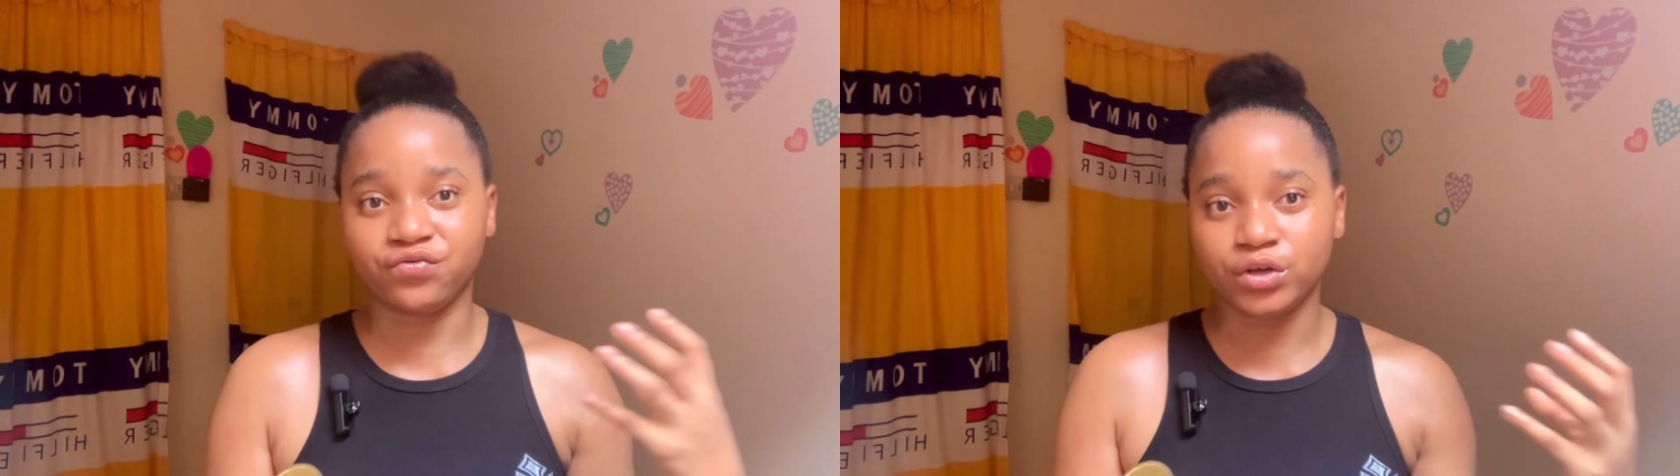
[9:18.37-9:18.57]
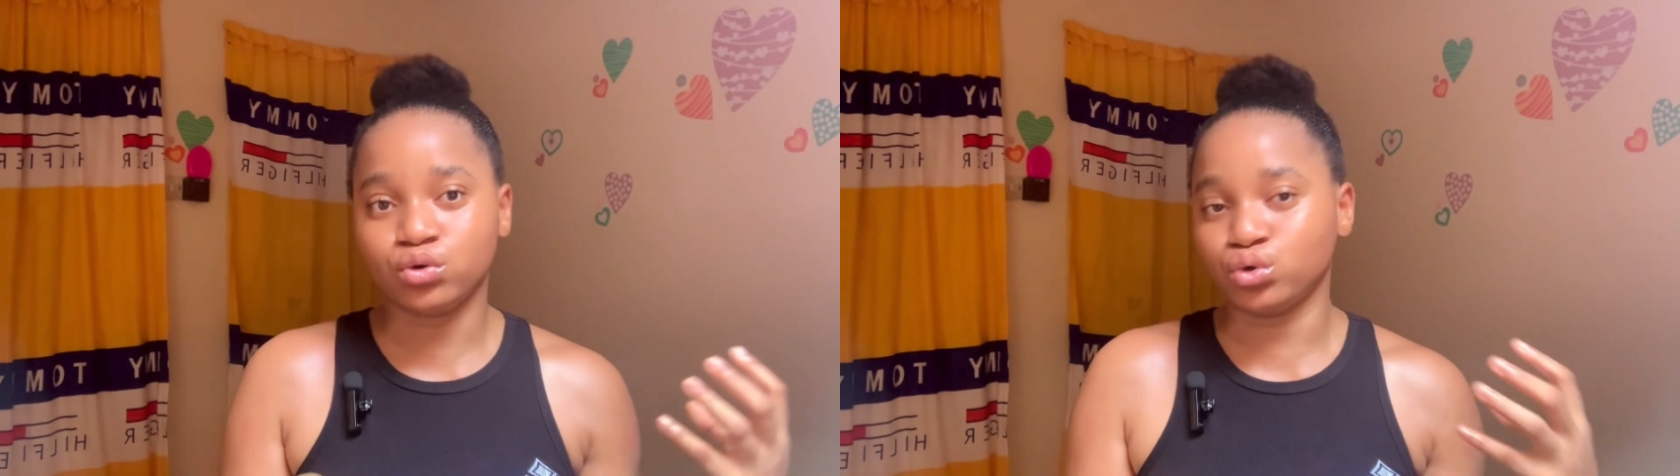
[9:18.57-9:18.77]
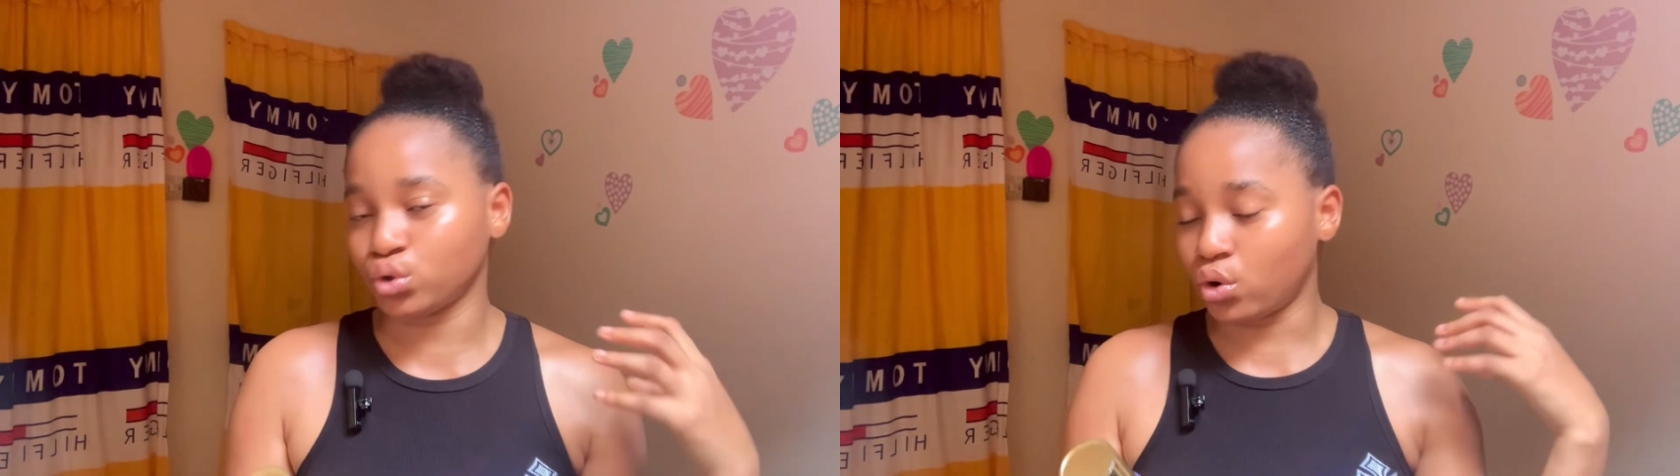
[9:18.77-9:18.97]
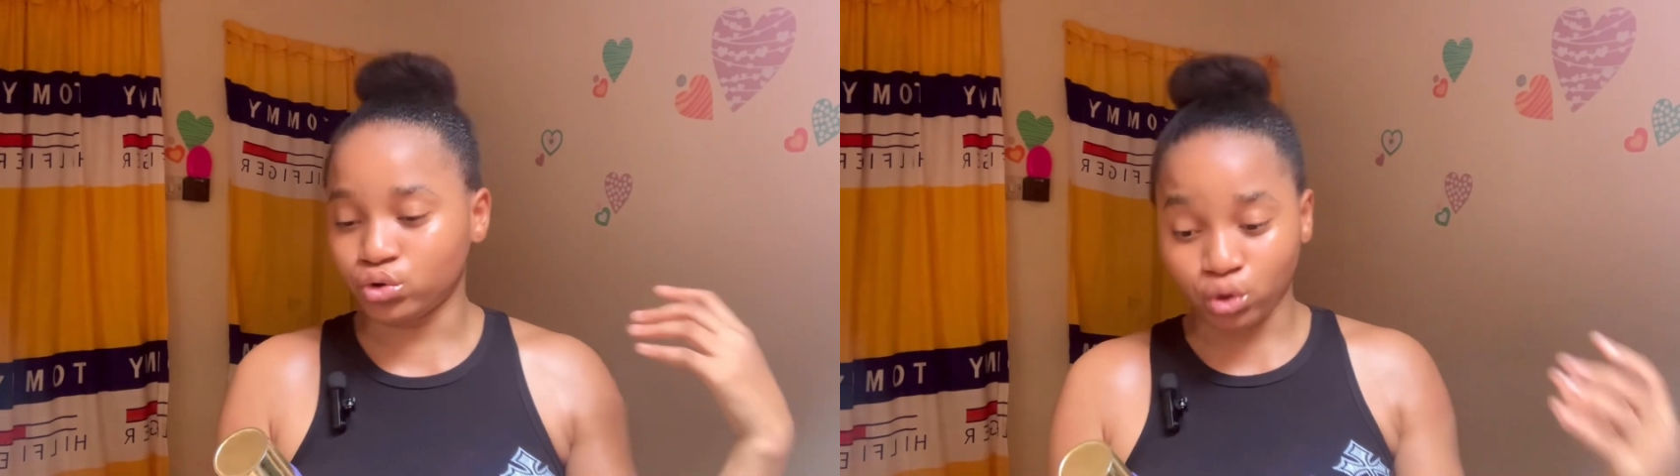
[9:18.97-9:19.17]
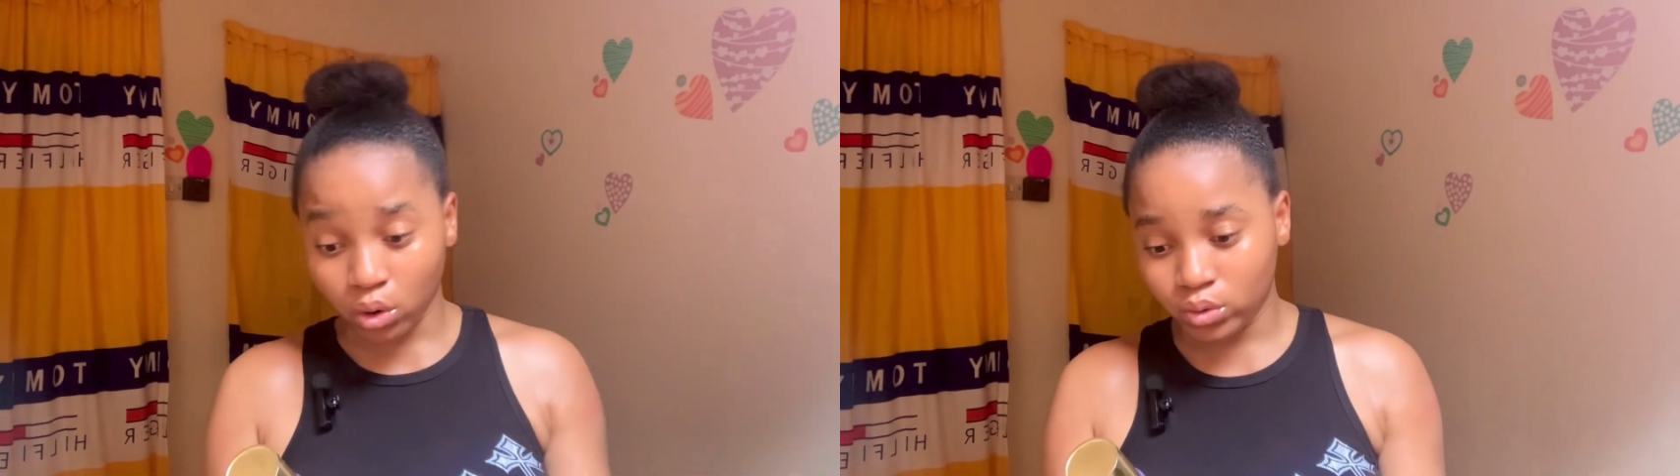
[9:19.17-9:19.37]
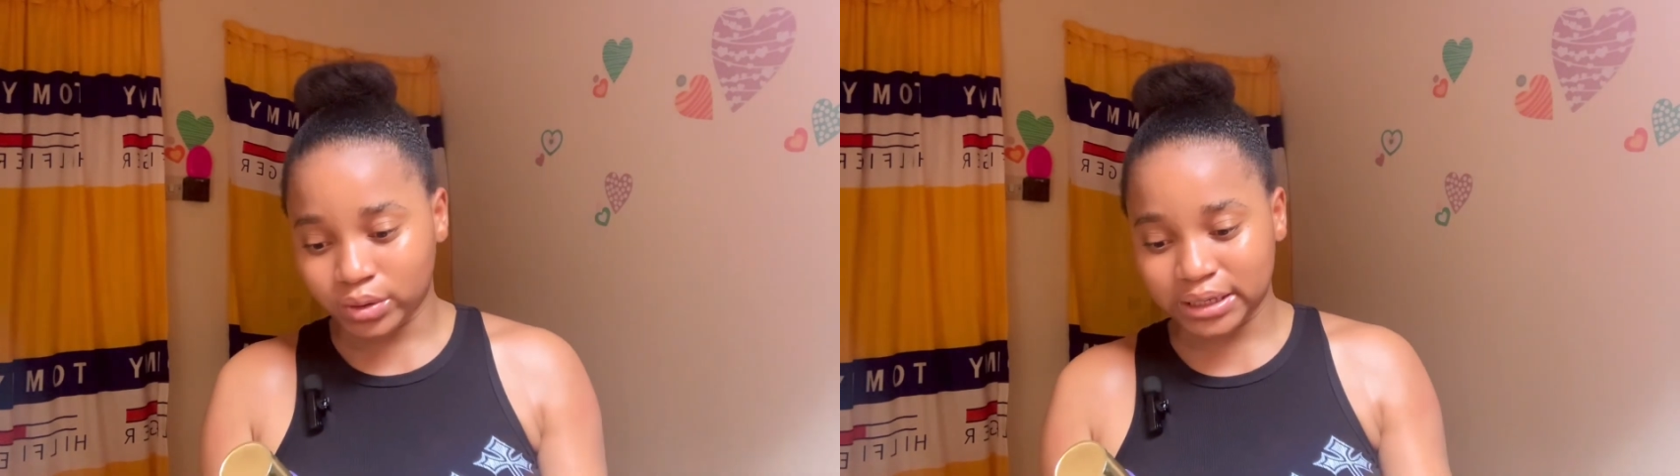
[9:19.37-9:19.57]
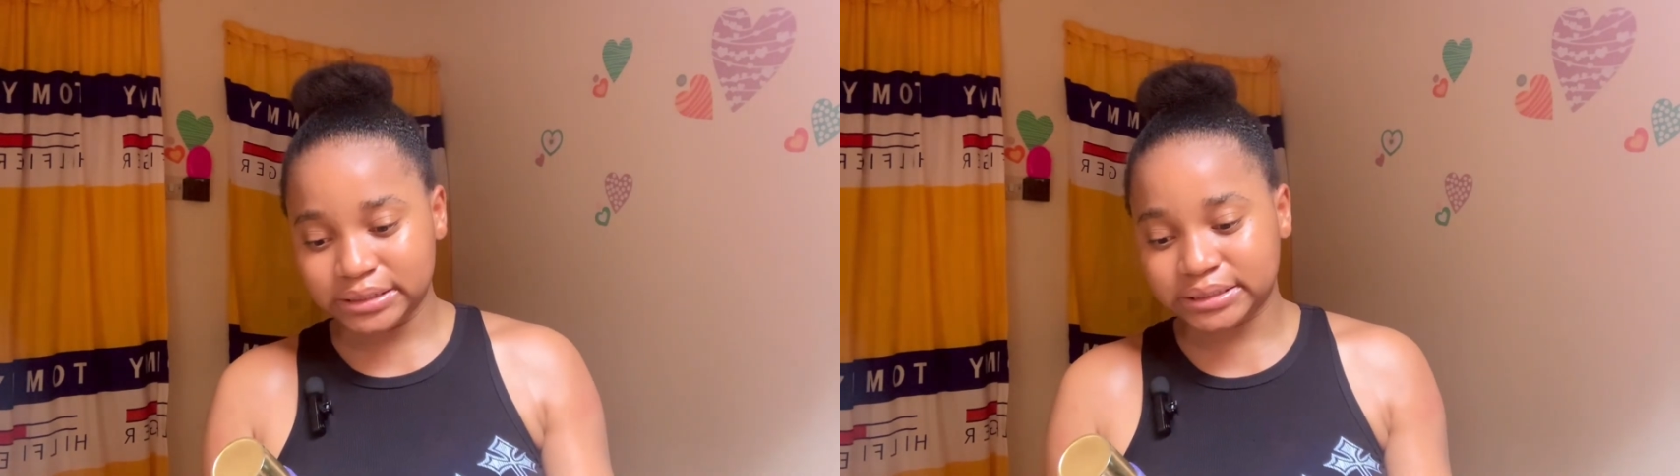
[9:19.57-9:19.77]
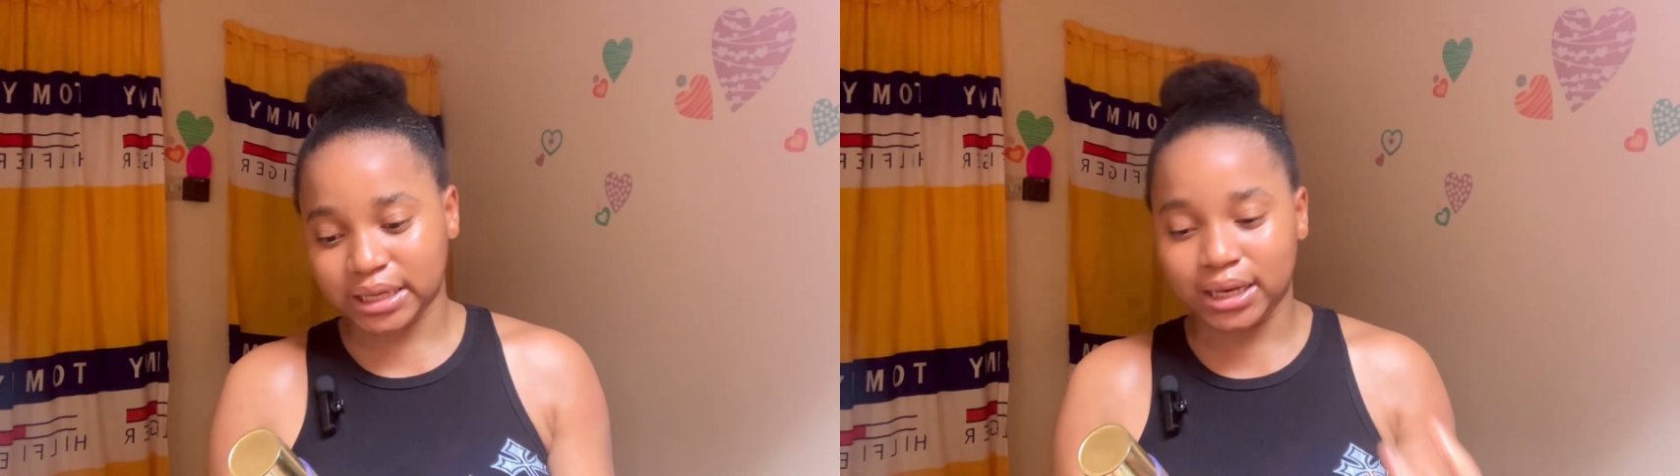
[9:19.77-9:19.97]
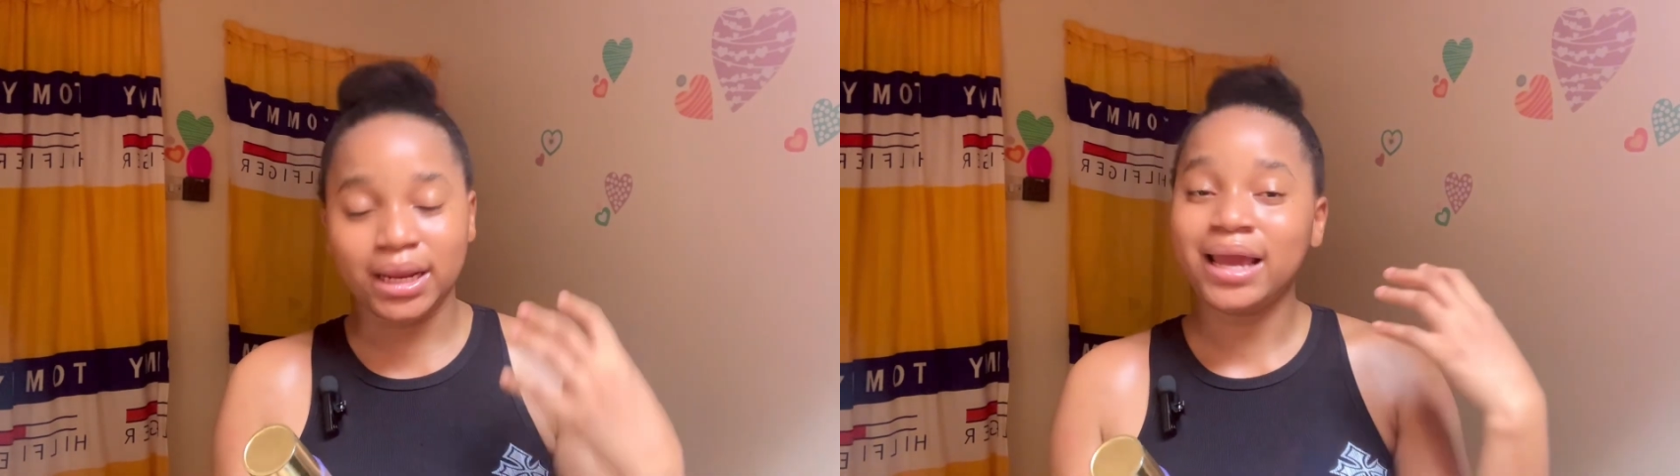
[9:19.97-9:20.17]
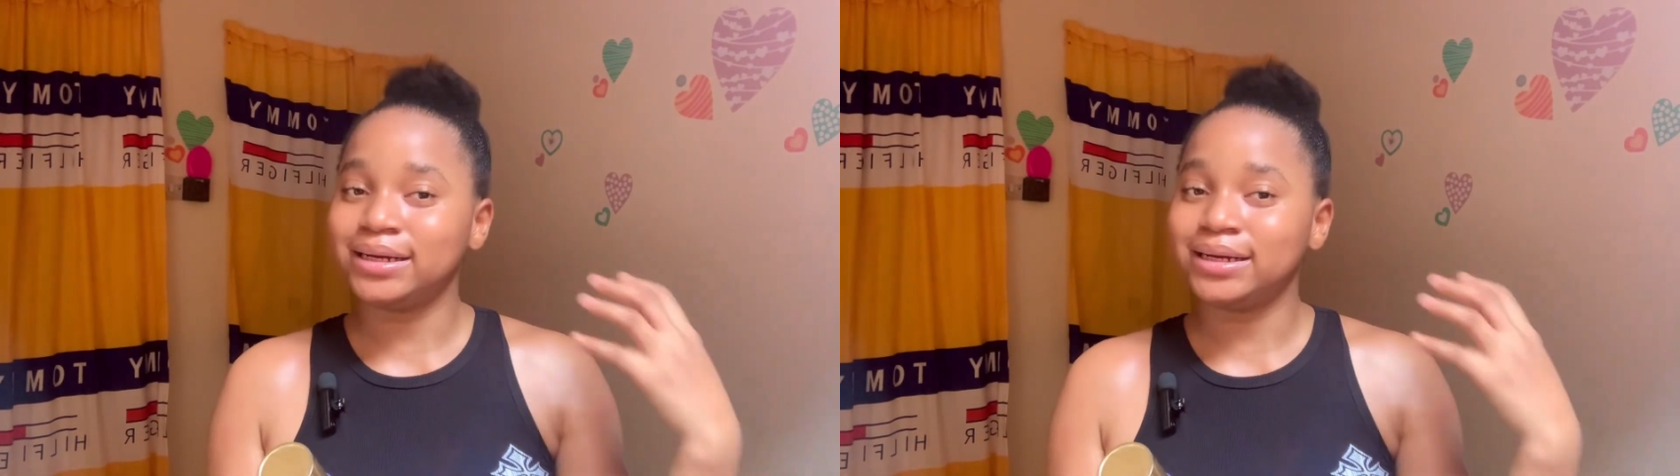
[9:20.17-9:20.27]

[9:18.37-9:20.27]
wrinkles, or dull looking skin,